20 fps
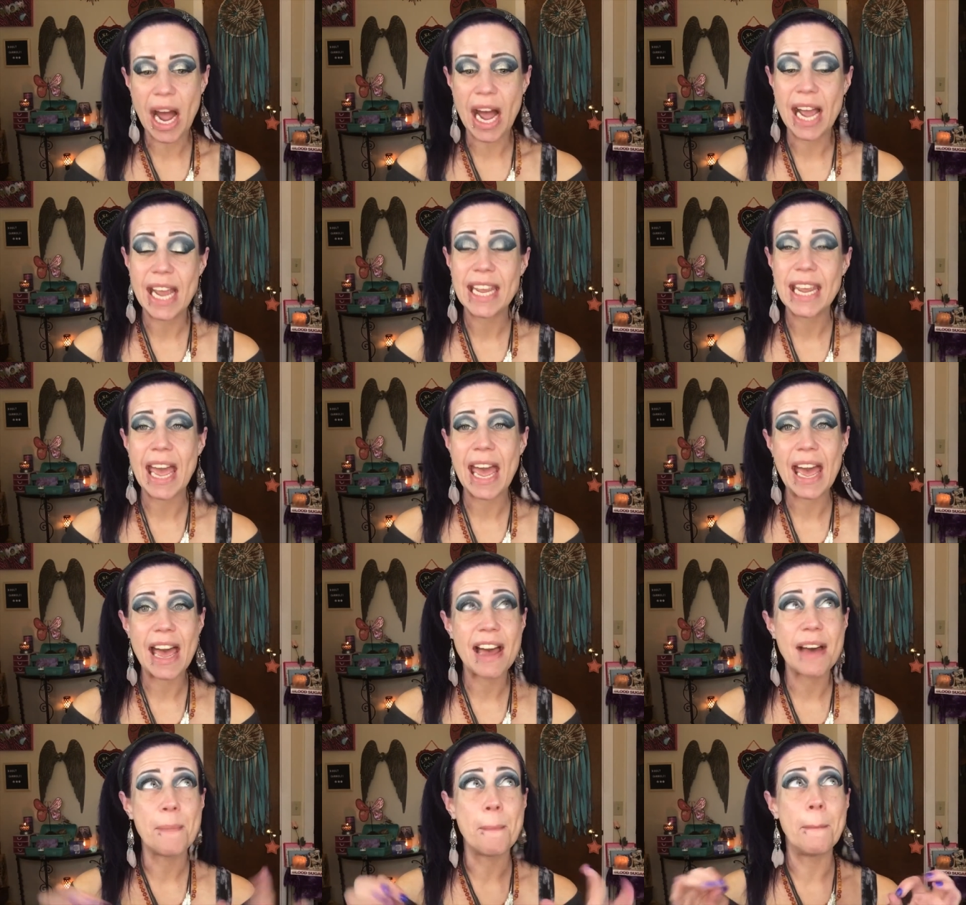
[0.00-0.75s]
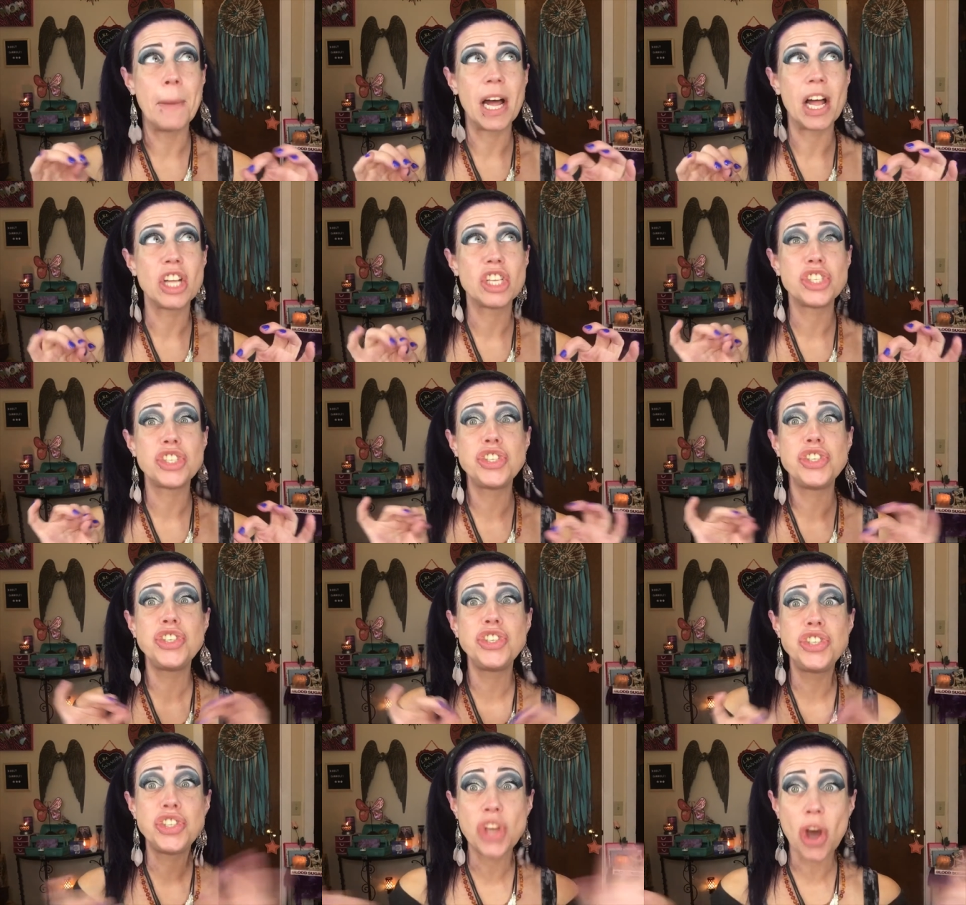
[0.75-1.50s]
I am
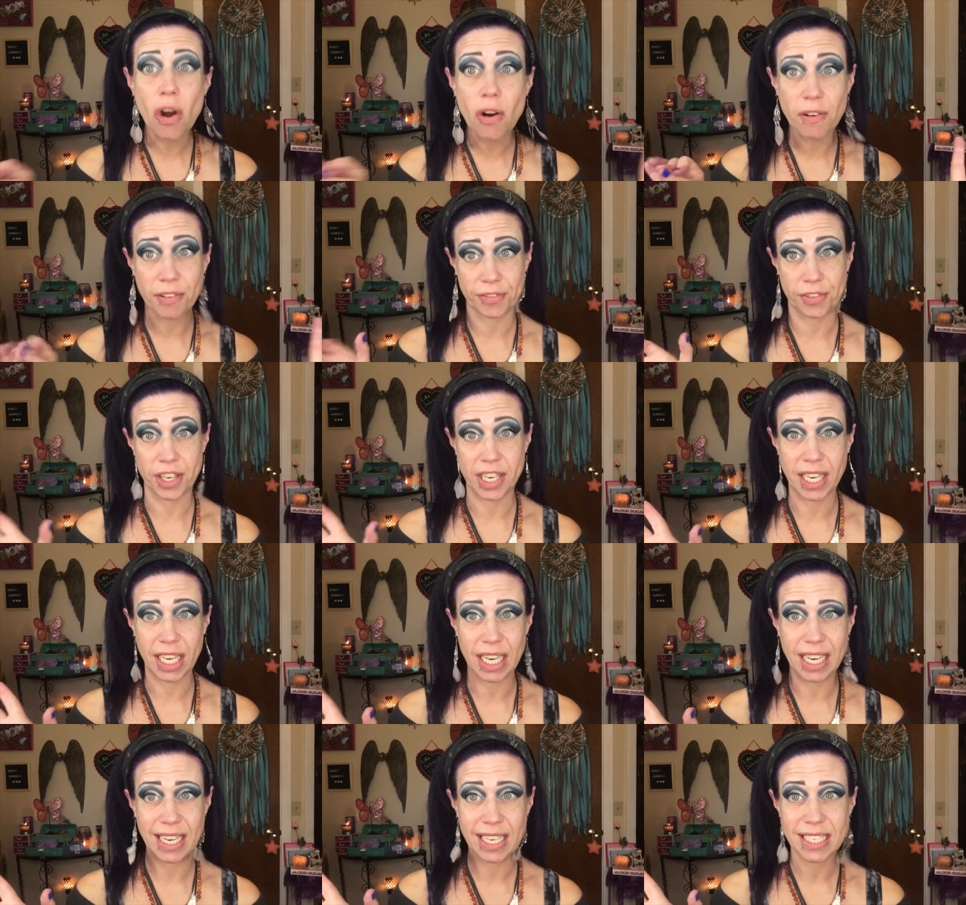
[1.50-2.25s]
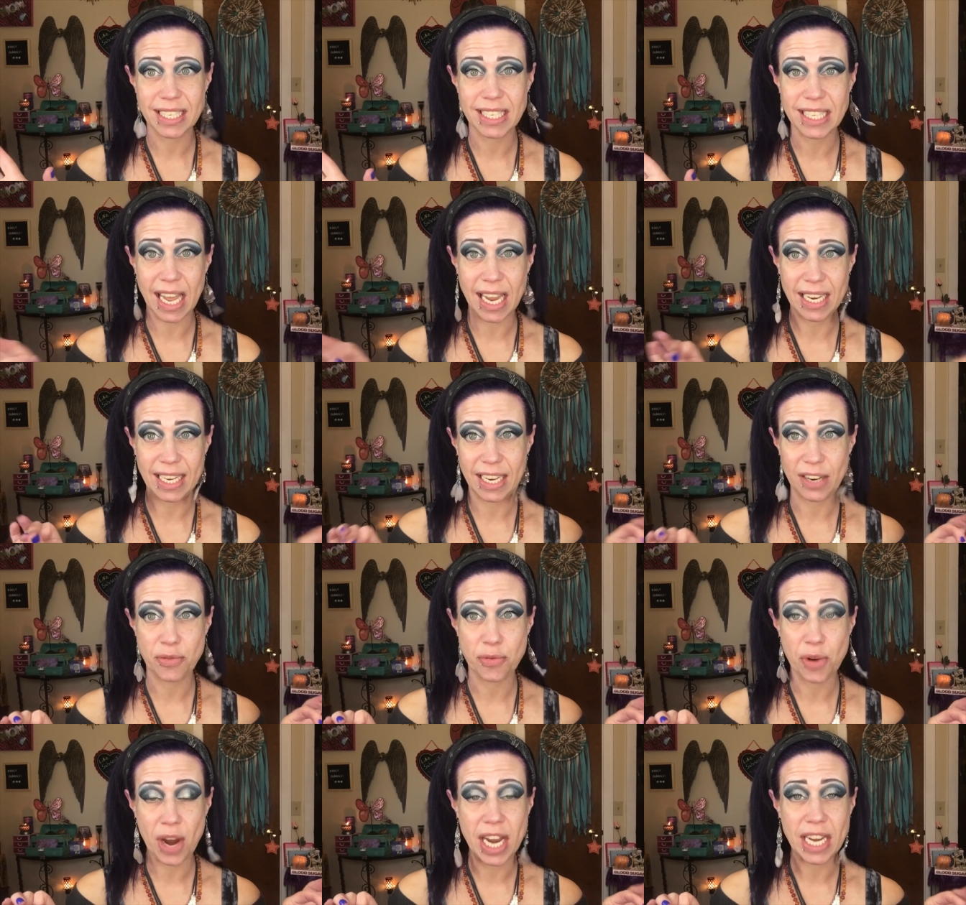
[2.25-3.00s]
so freaking
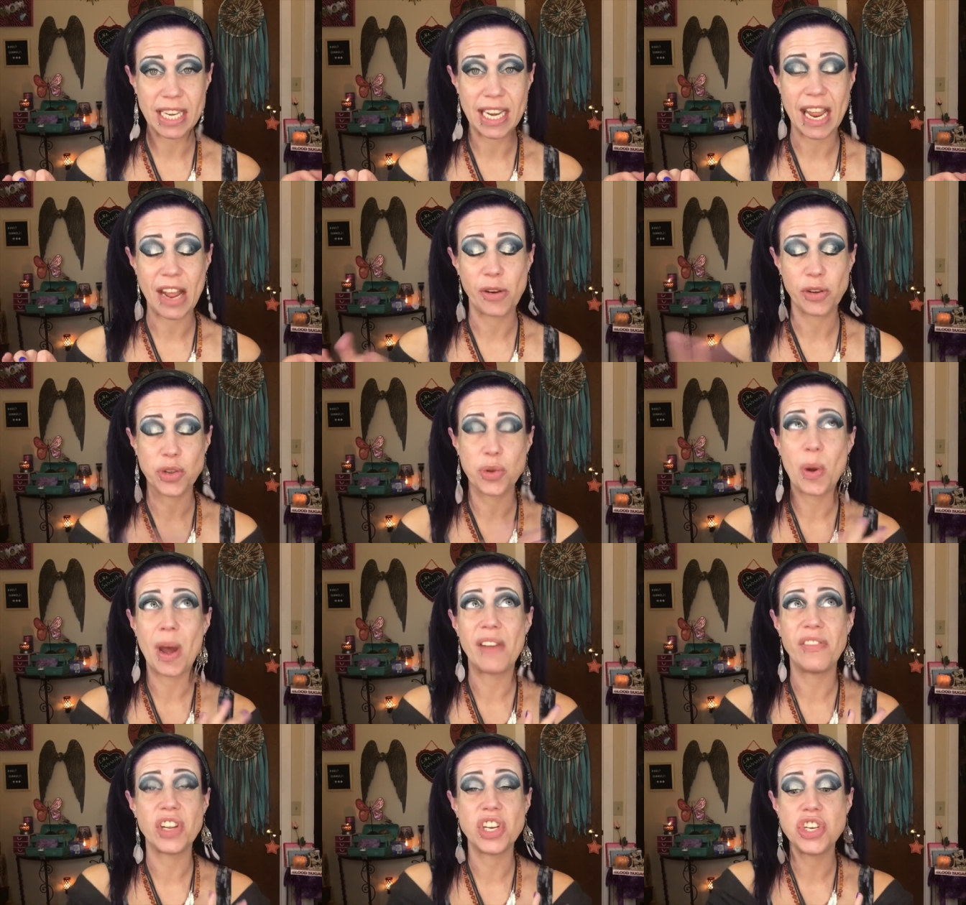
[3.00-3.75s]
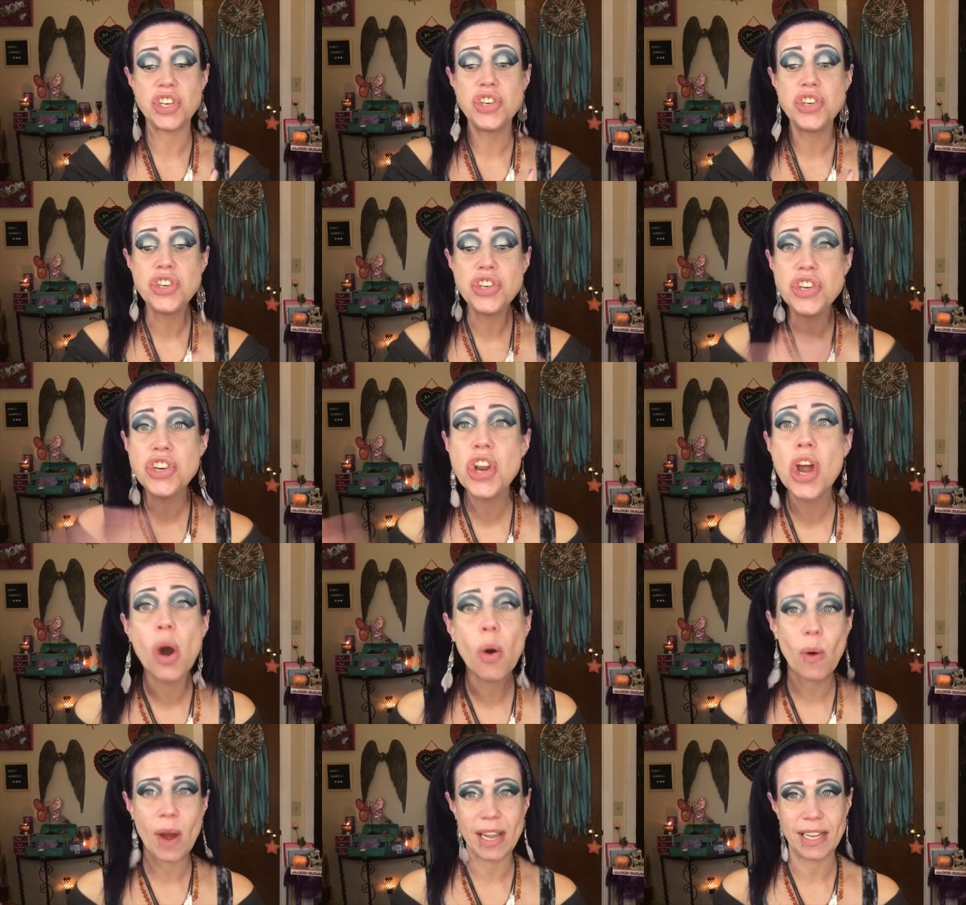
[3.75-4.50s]
excited right now. You have
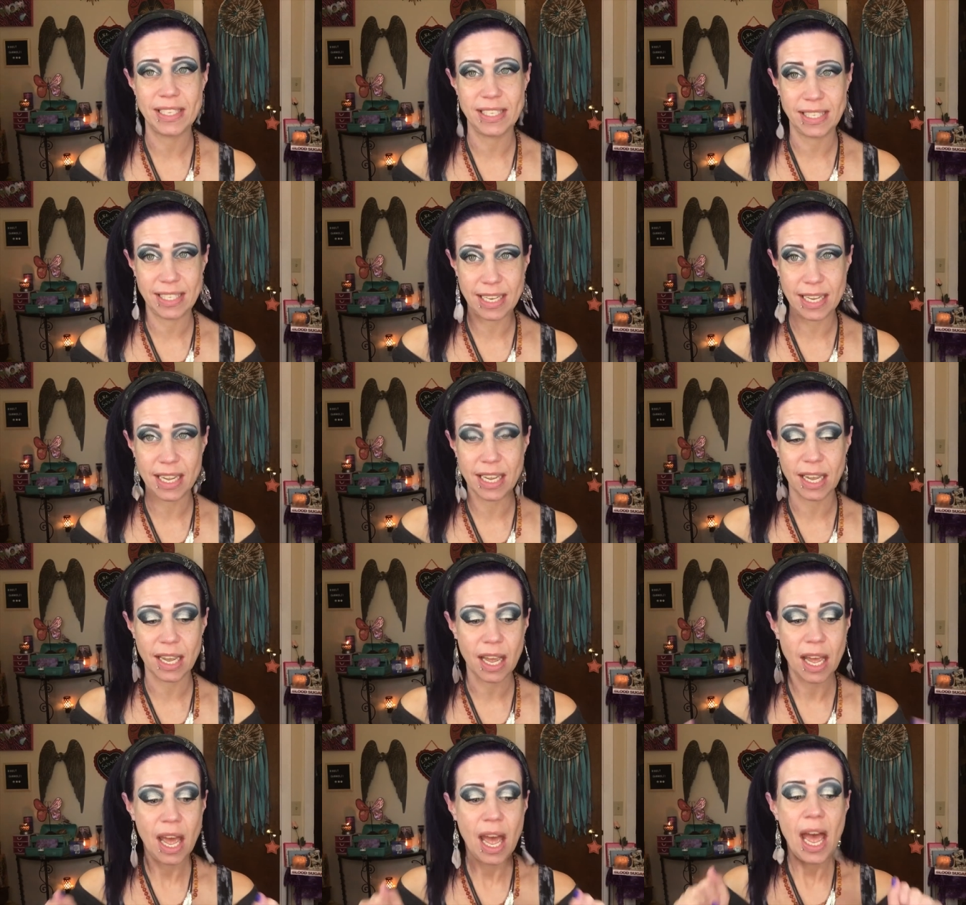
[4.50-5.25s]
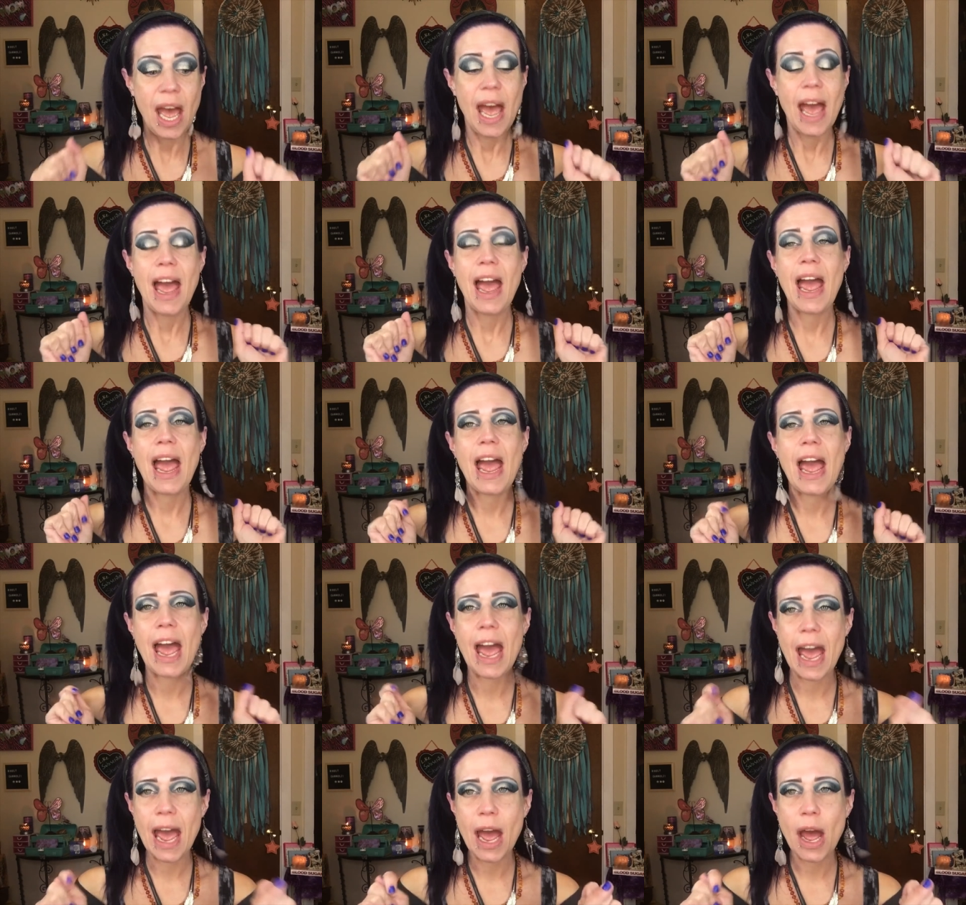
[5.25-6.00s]
no idea
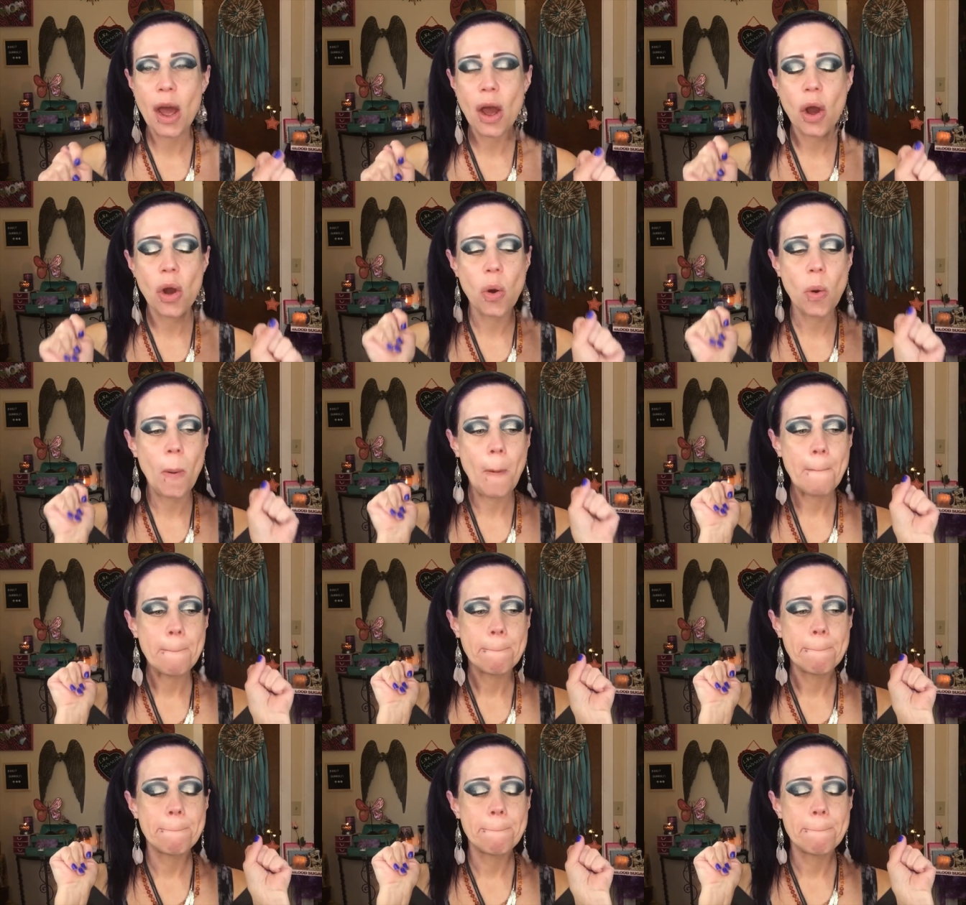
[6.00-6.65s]
how